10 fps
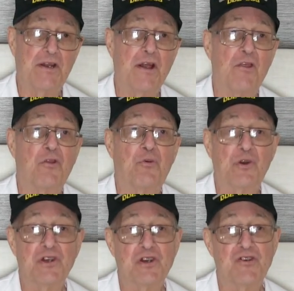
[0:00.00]
another
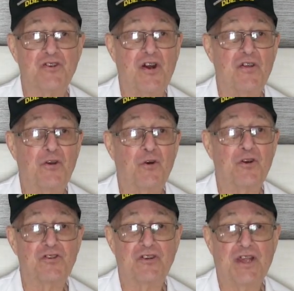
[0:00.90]
3 years on the
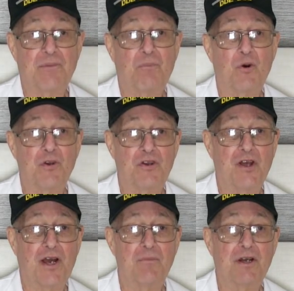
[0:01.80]
Norris at that point in
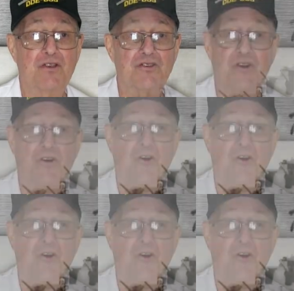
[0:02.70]
time as an